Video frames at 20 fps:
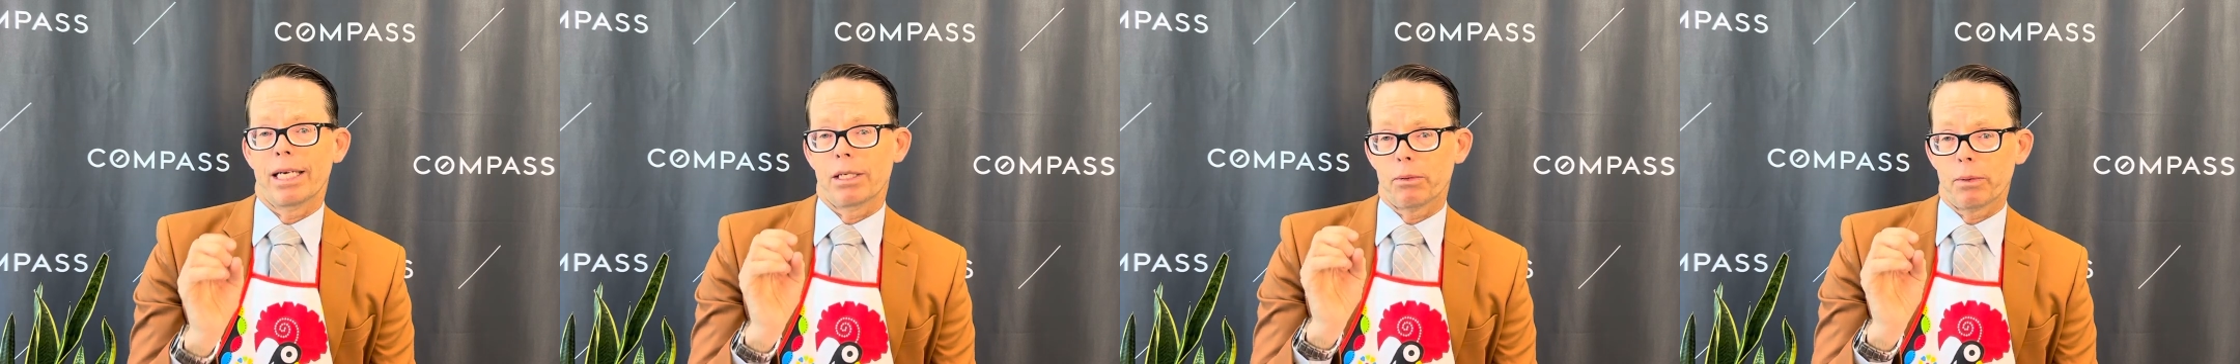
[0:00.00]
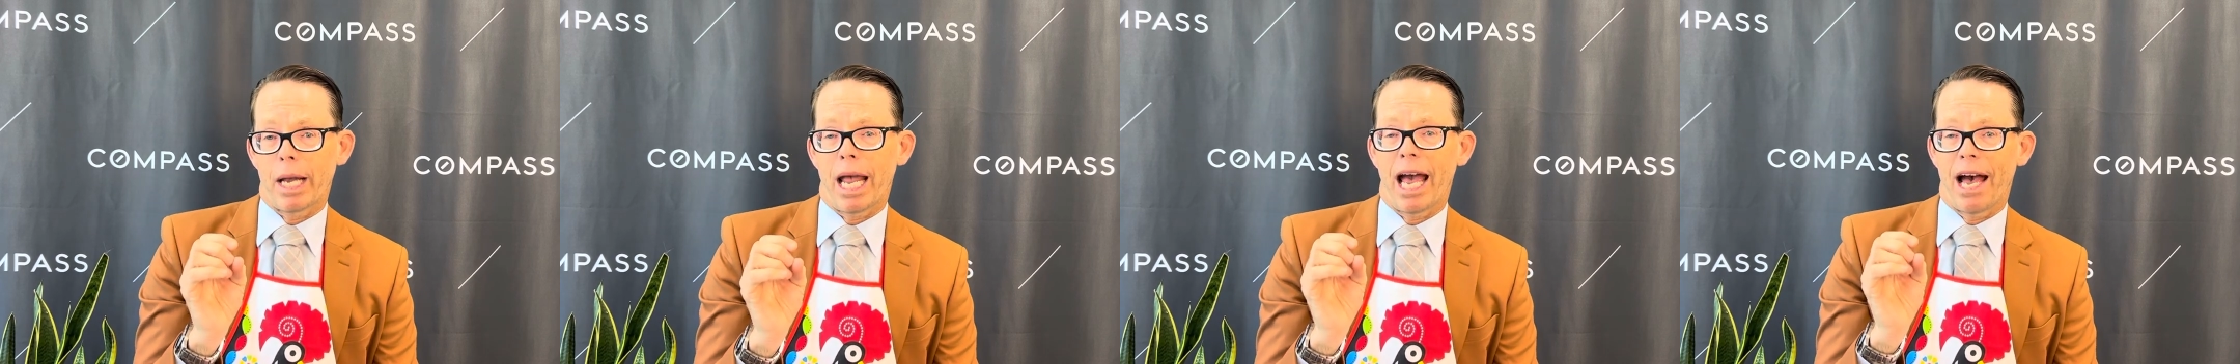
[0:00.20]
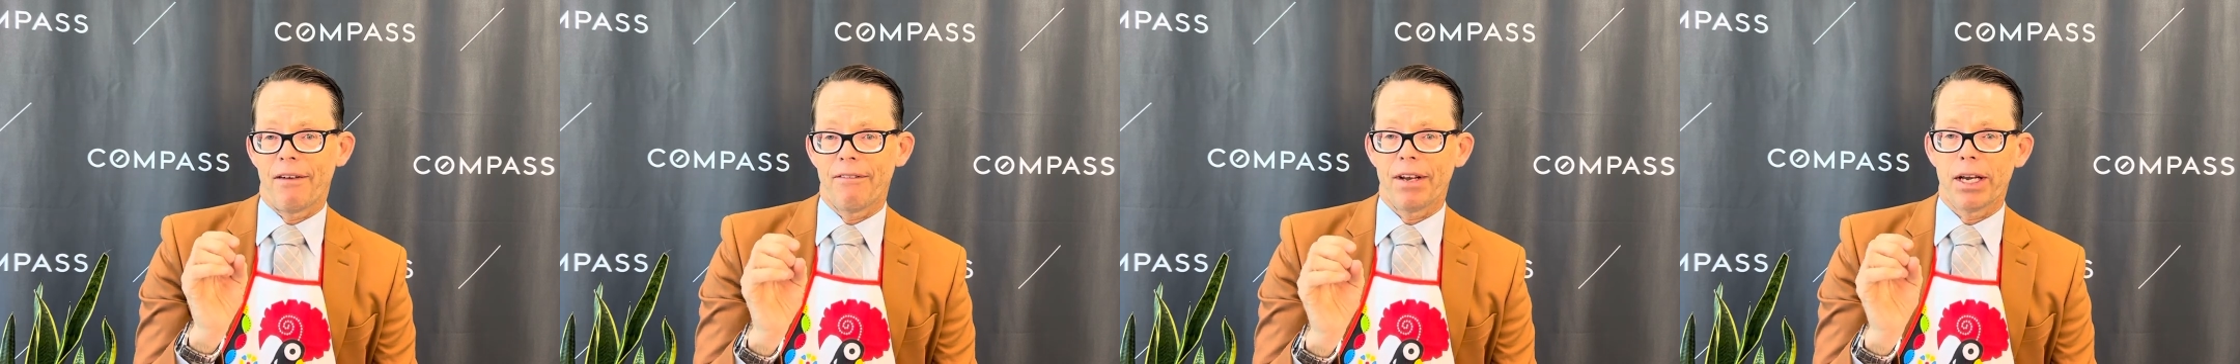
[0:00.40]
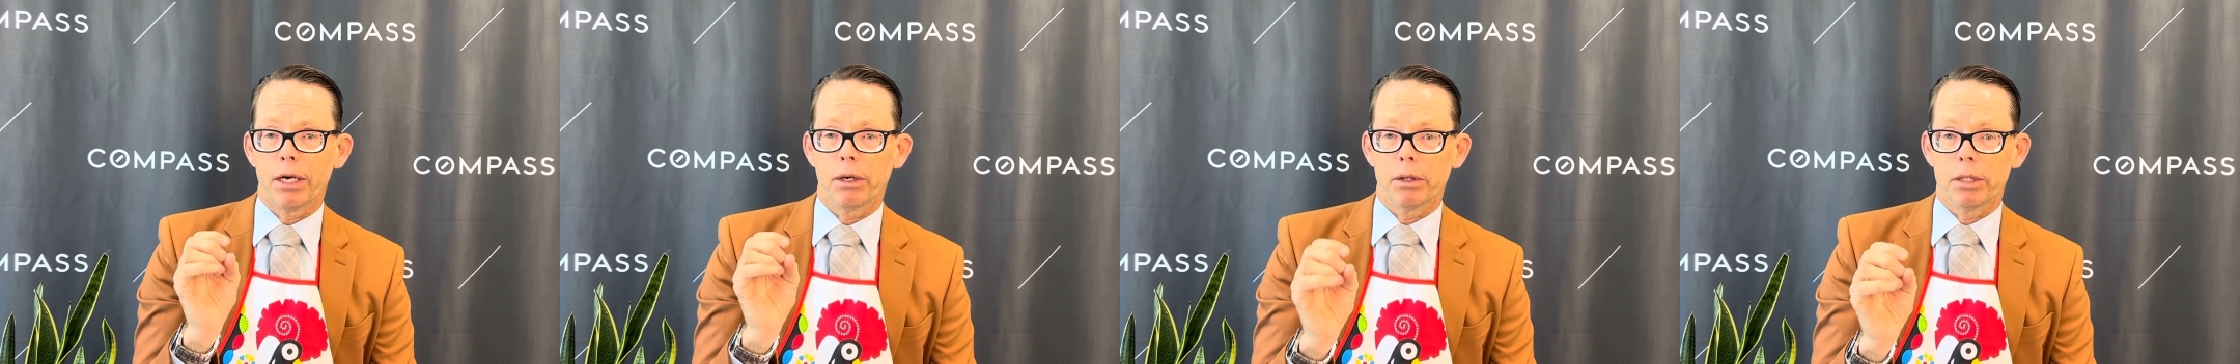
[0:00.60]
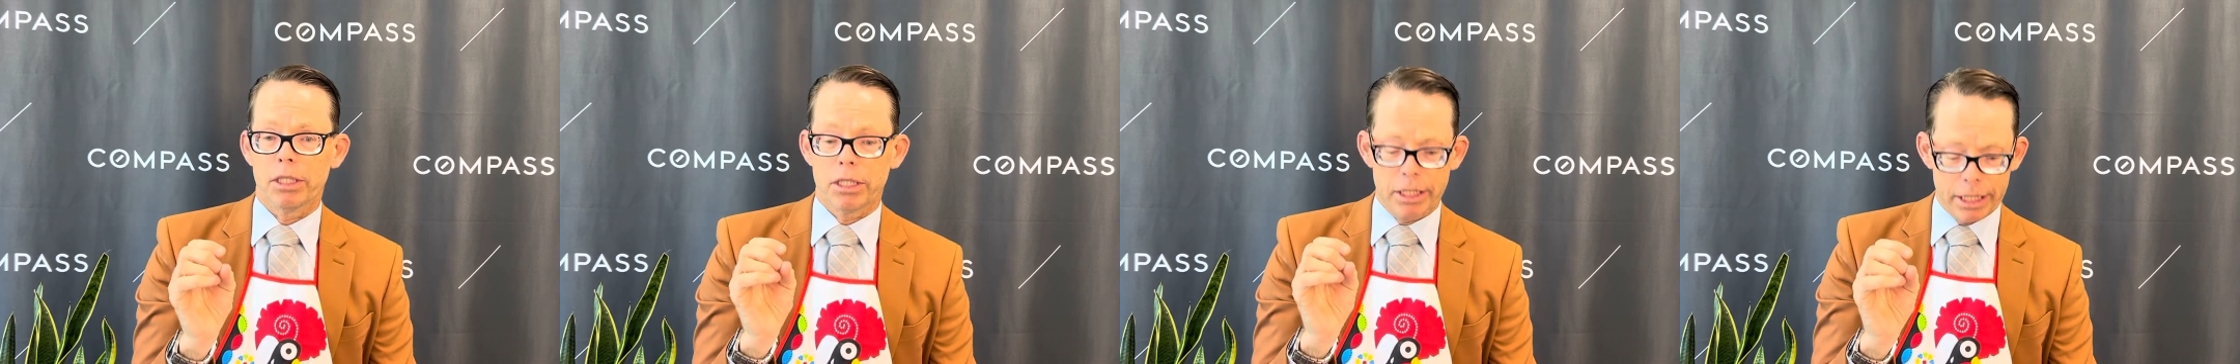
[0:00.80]
as we have
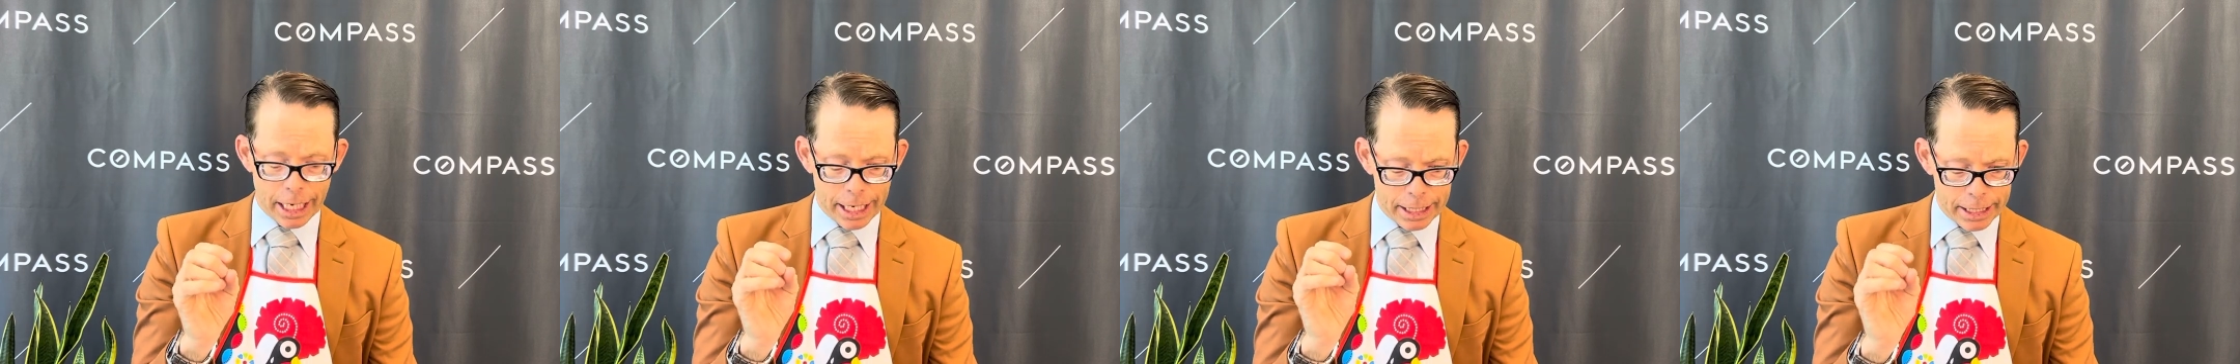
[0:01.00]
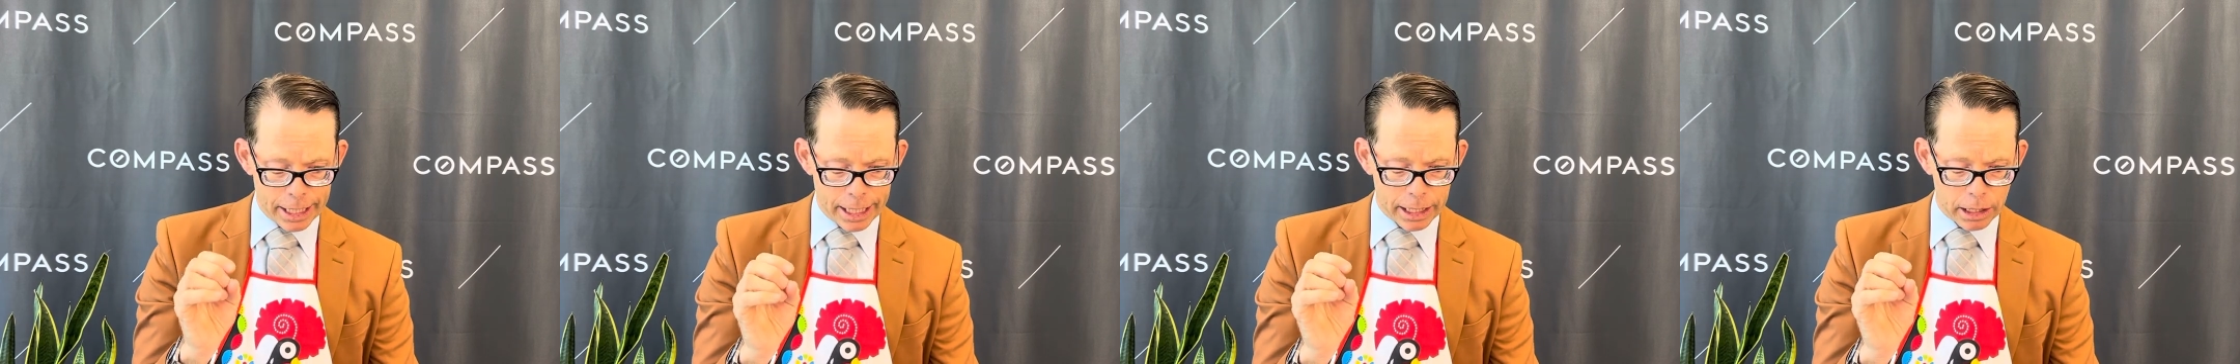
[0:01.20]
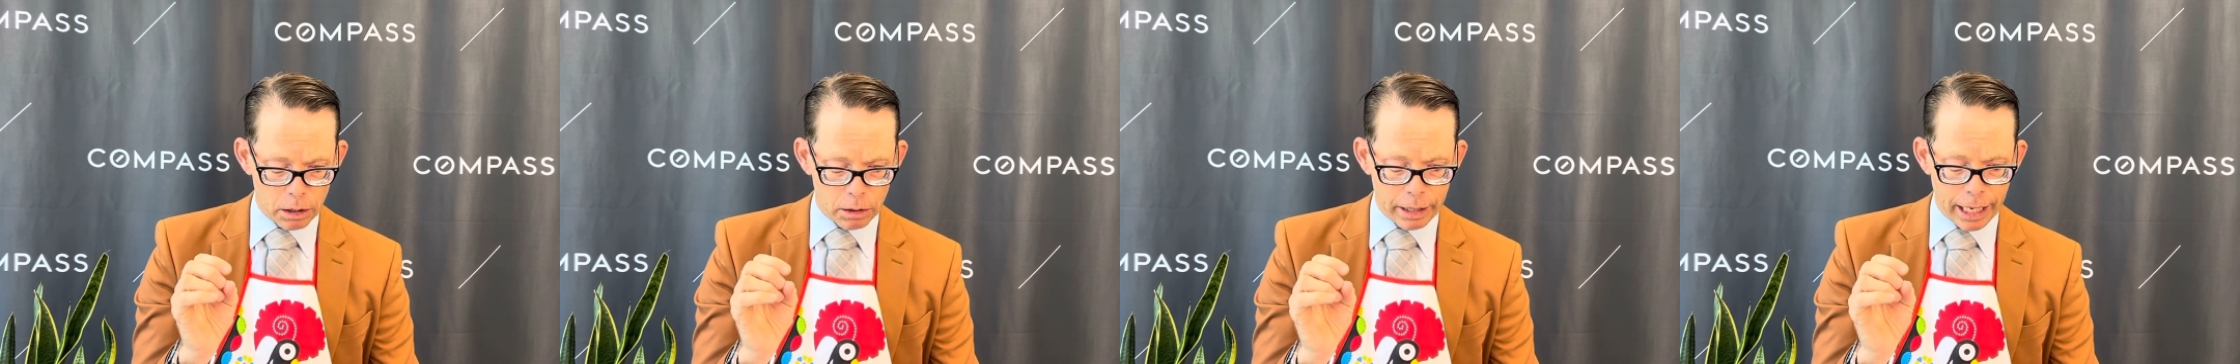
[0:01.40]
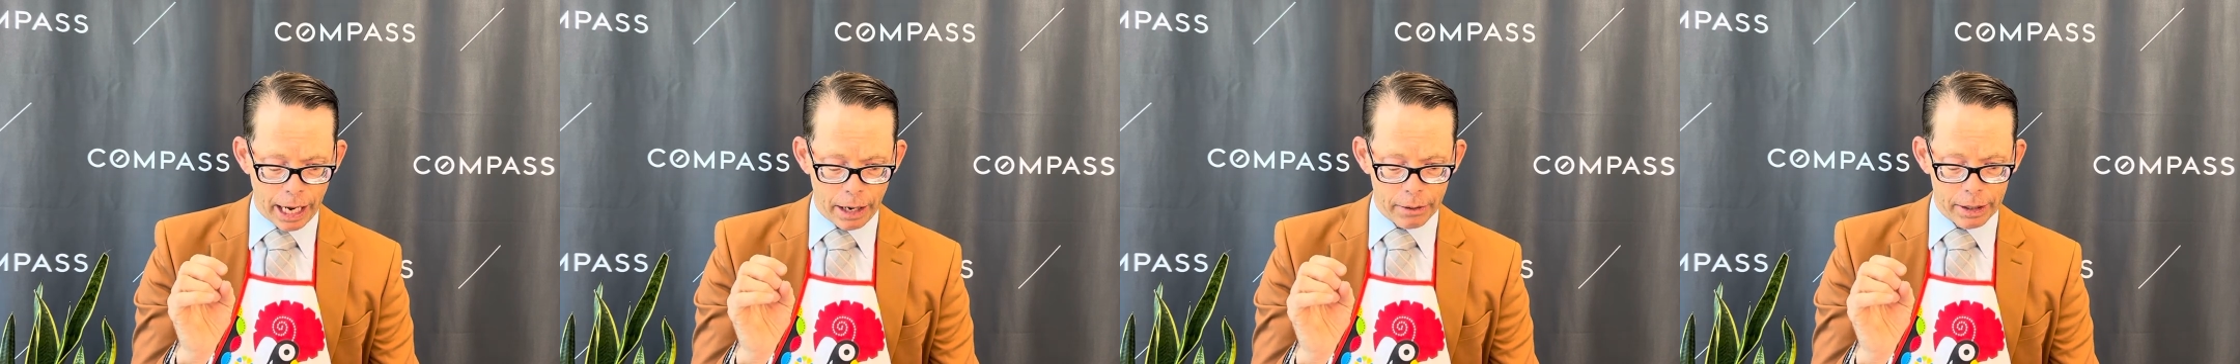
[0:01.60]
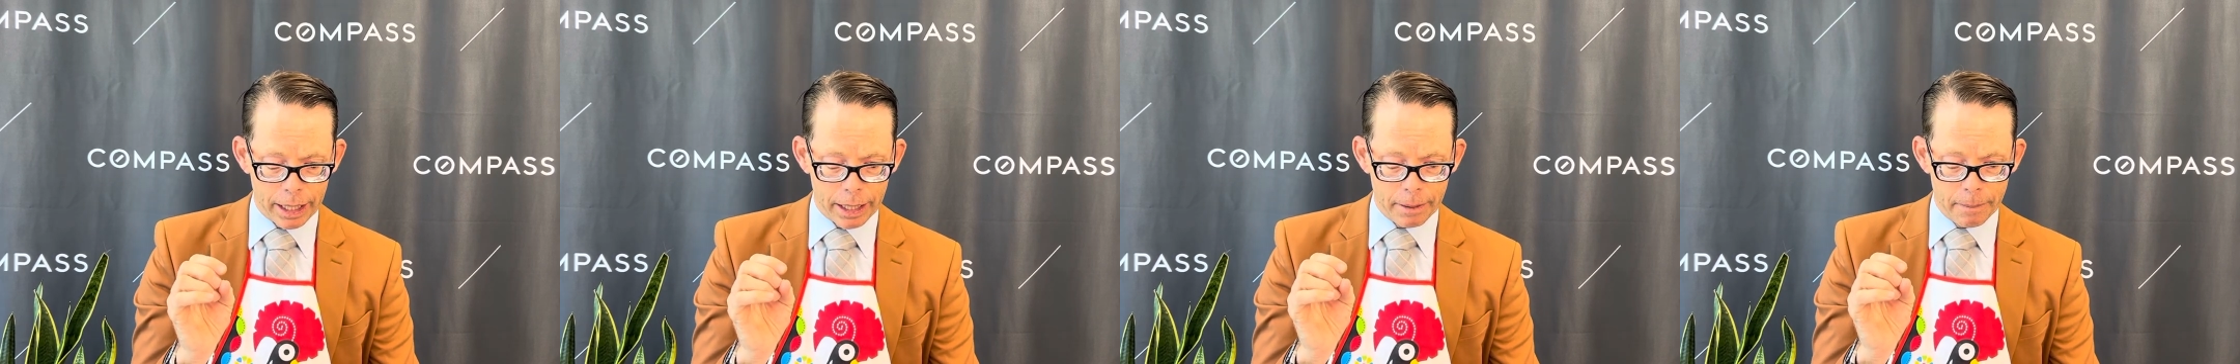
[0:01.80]
here in San Diego
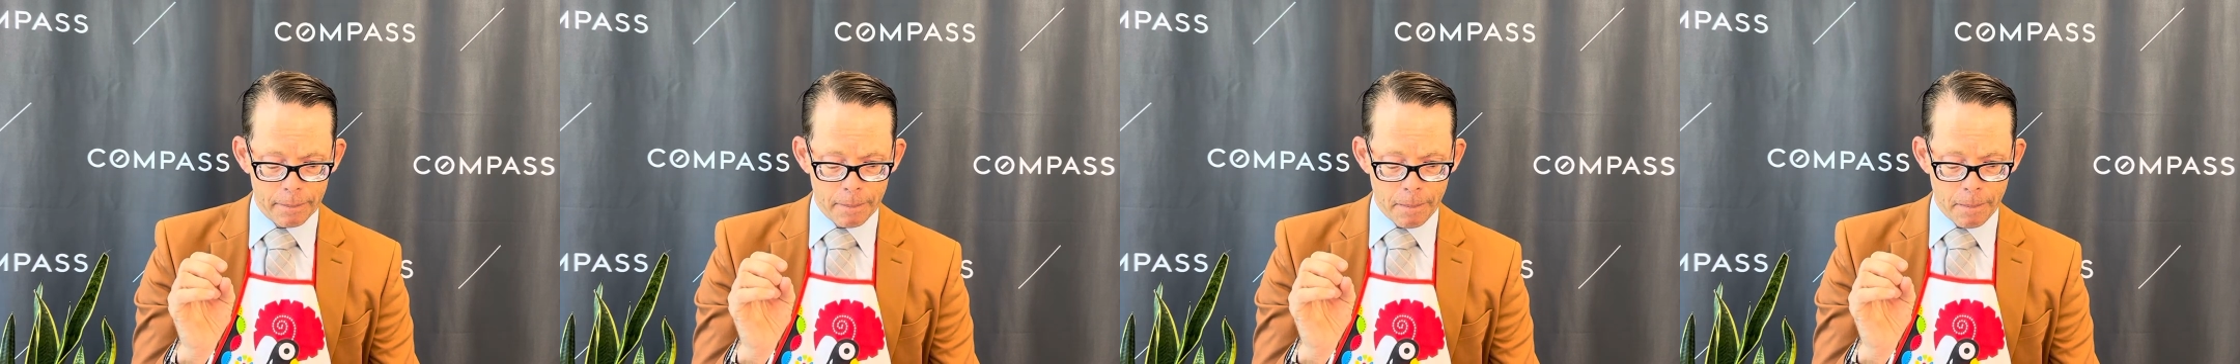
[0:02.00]
County,